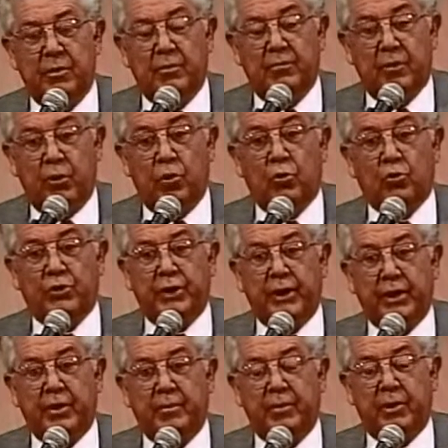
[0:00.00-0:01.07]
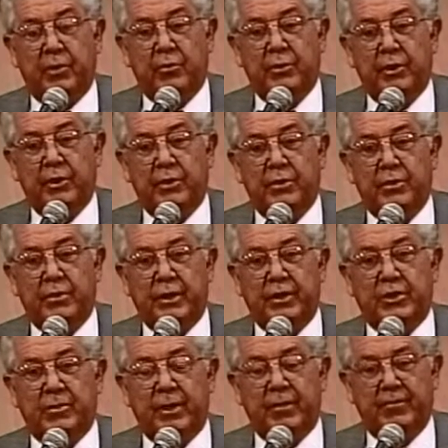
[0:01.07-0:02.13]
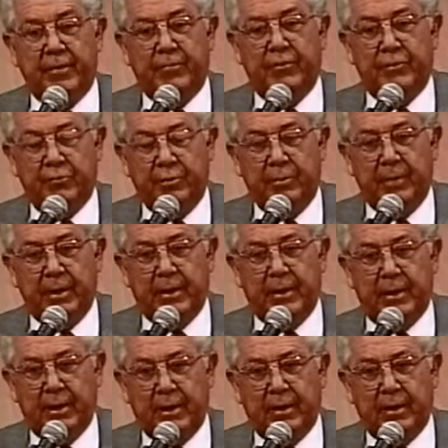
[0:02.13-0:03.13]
for all state employees takes about $53 million.